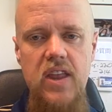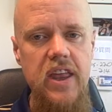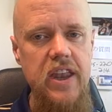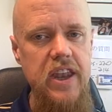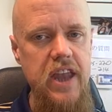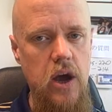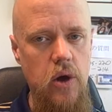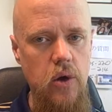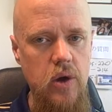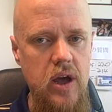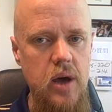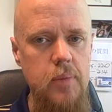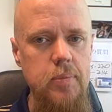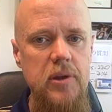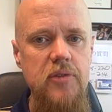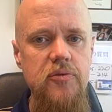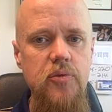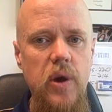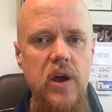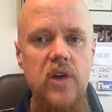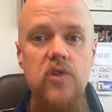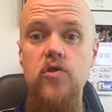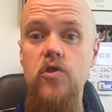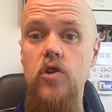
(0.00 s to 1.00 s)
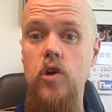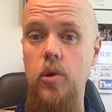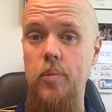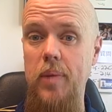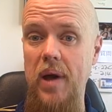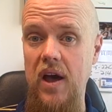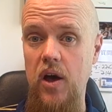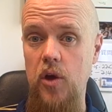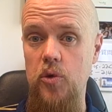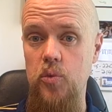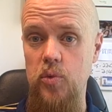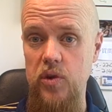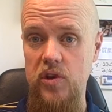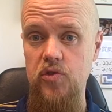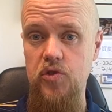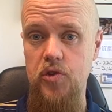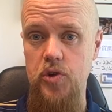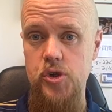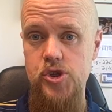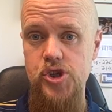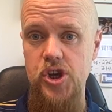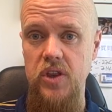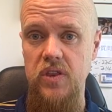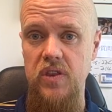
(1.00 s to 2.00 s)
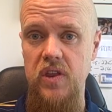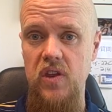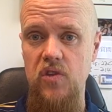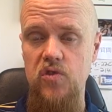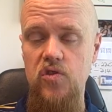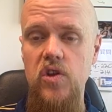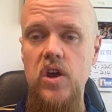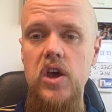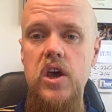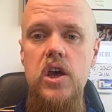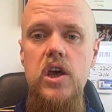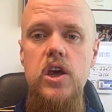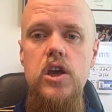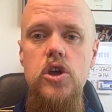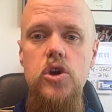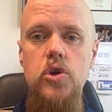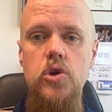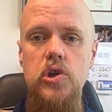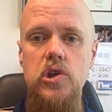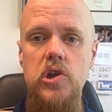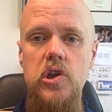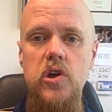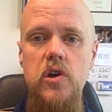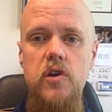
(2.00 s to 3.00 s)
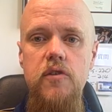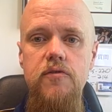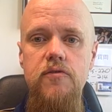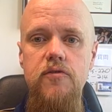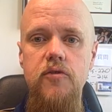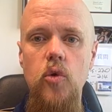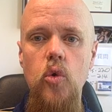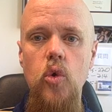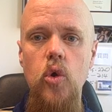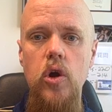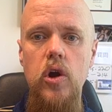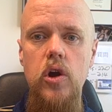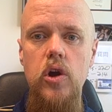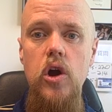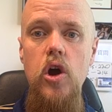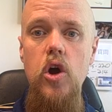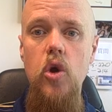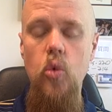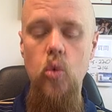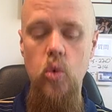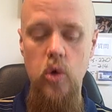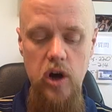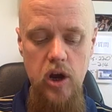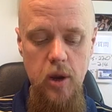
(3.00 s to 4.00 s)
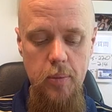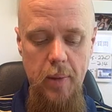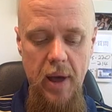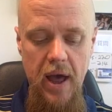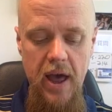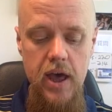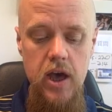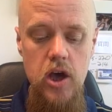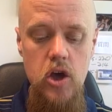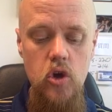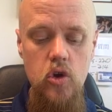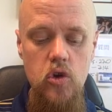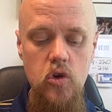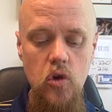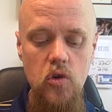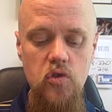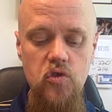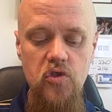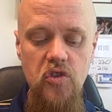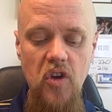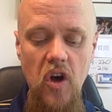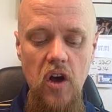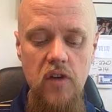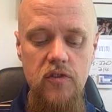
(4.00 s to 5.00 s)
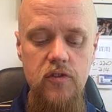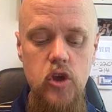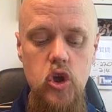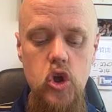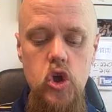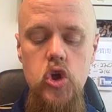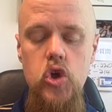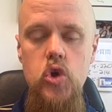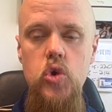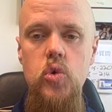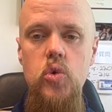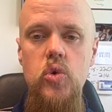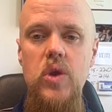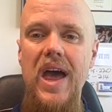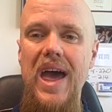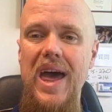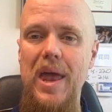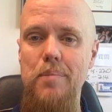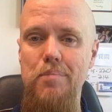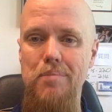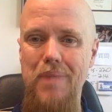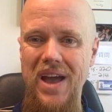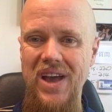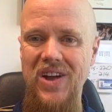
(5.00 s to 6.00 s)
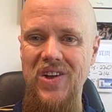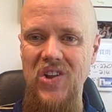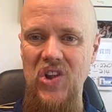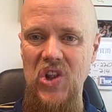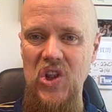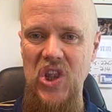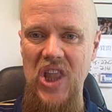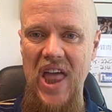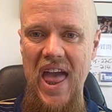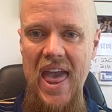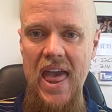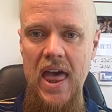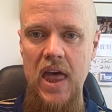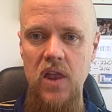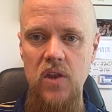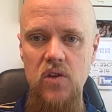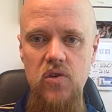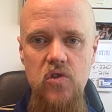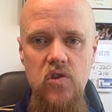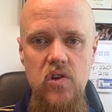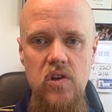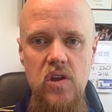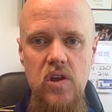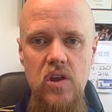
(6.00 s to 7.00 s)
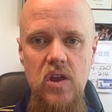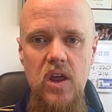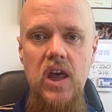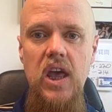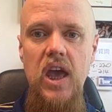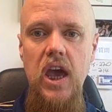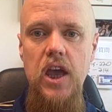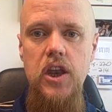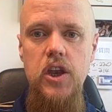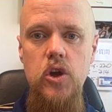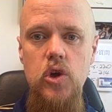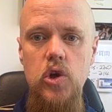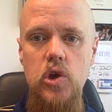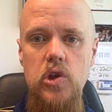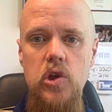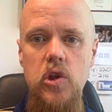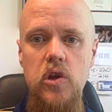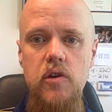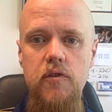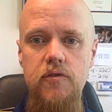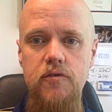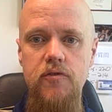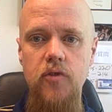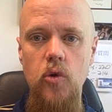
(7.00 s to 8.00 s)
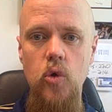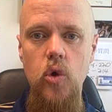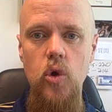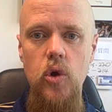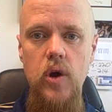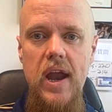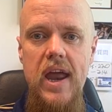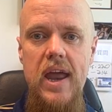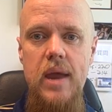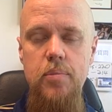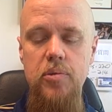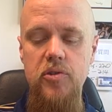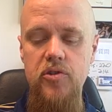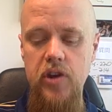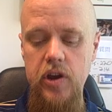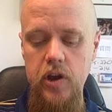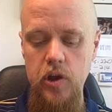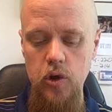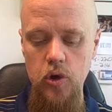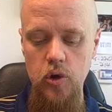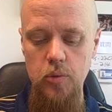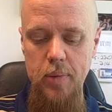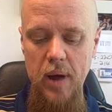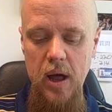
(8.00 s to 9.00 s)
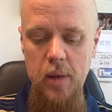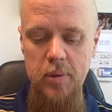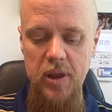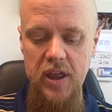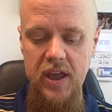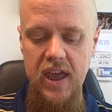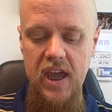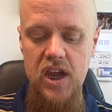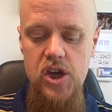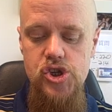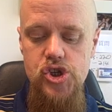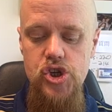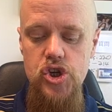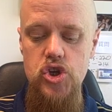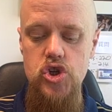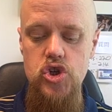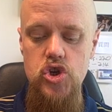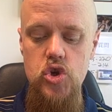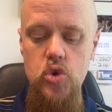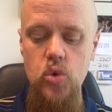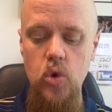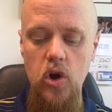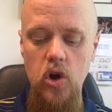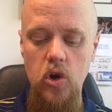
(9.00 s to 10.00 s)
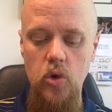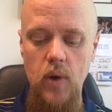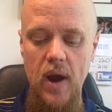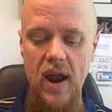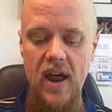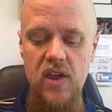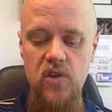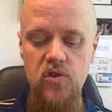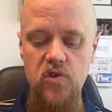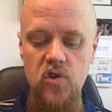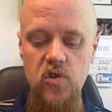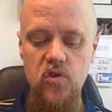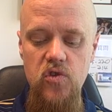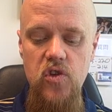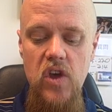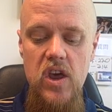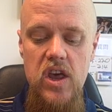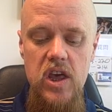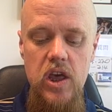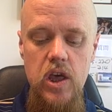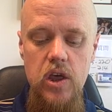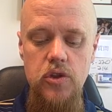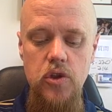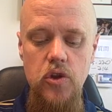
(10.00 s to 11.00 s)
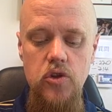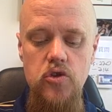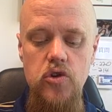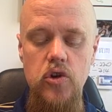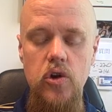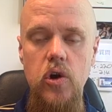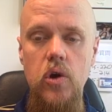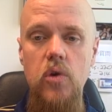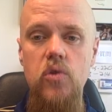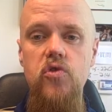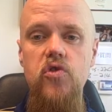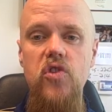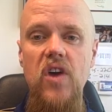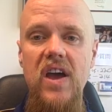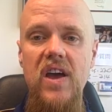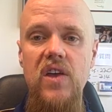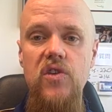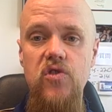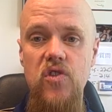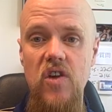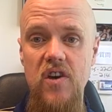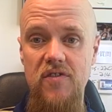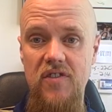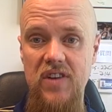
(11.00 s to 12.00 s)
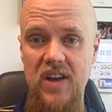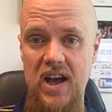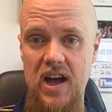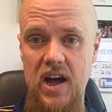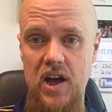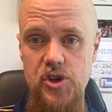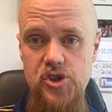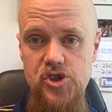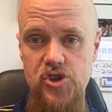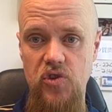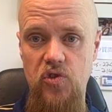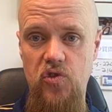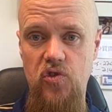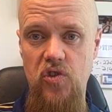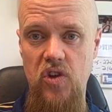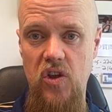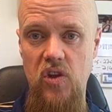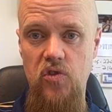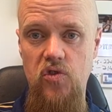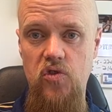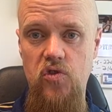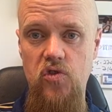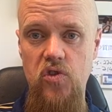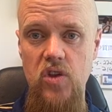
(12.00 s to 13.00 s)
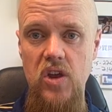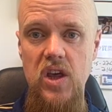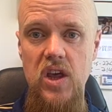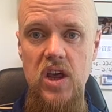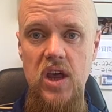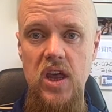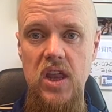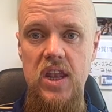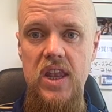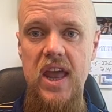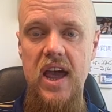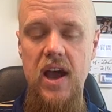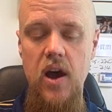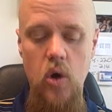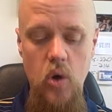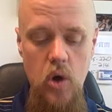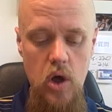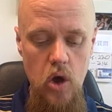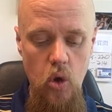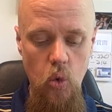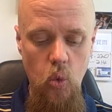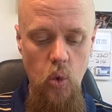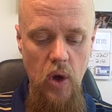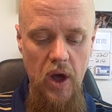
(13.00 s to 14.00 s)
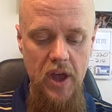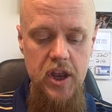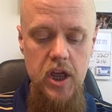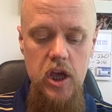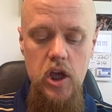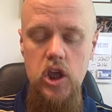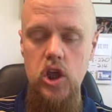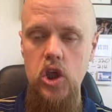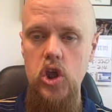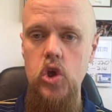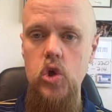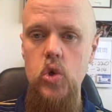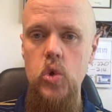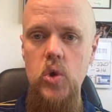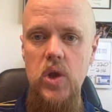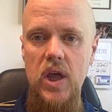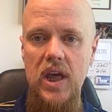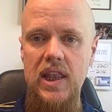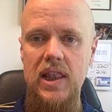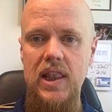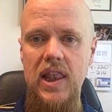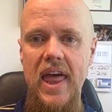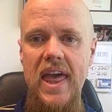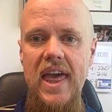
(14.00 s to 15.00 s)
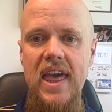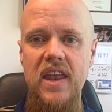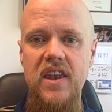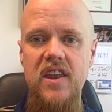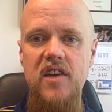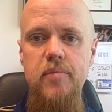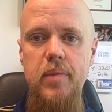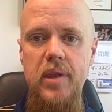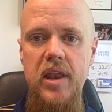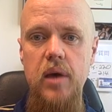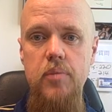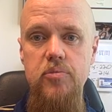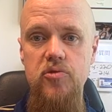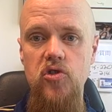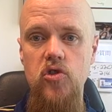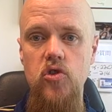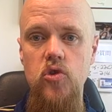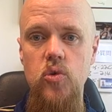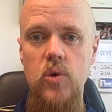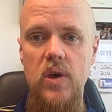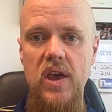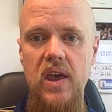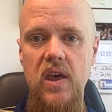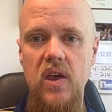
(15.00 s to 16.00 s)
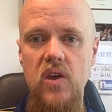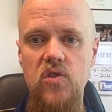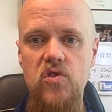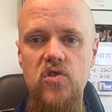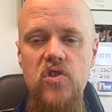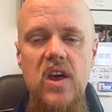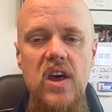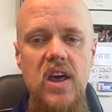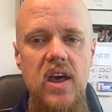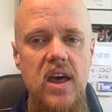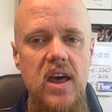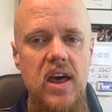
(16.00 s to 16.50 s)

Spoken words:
Now, a couple of ways to go about researching this. You could look for work by Gustav Kuhn and Michael Land, and you could look for a particular publication, New Horizons in the Neuroscience of Consciousness. Now, what Kuhn and Land have been up to is